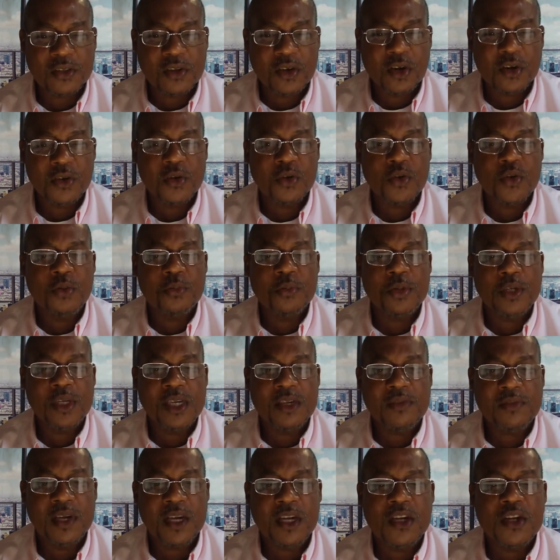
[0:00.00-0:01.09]
or you don't
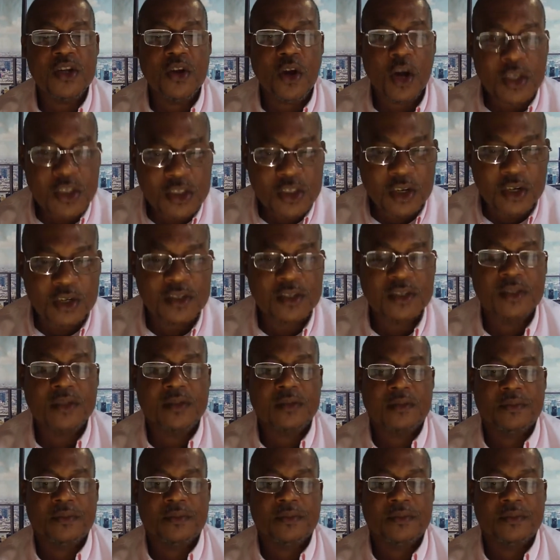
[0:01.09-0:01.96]
believe in your church.